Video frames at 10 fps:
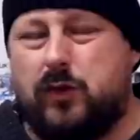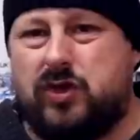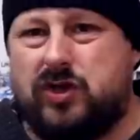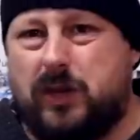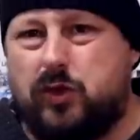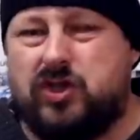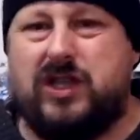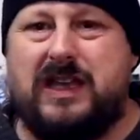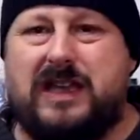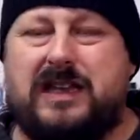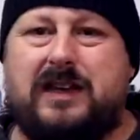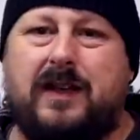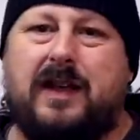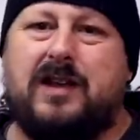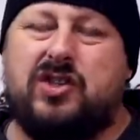those
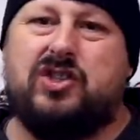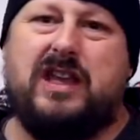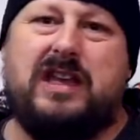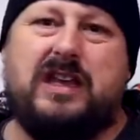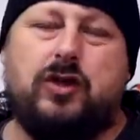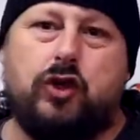stinking